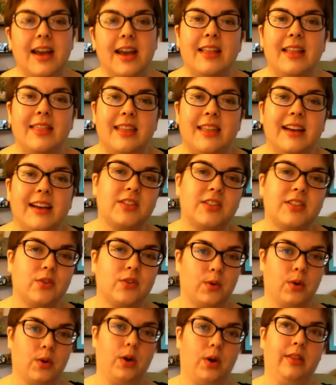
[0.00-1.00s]
And that's the
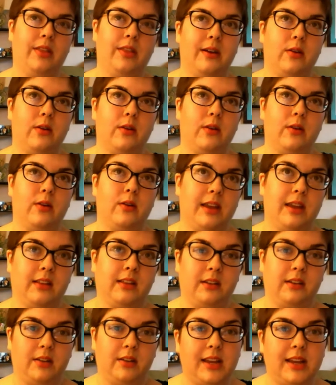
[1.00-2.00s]
role that we at
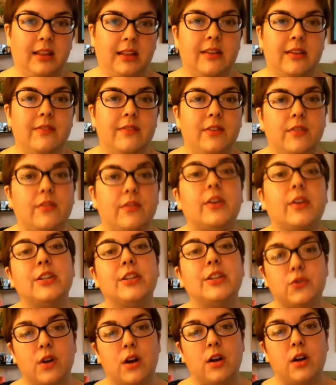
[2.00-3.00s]
Little eLit feel very
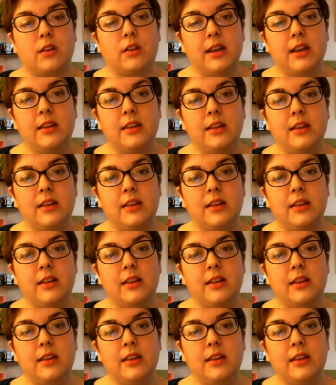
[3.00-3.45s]
strongly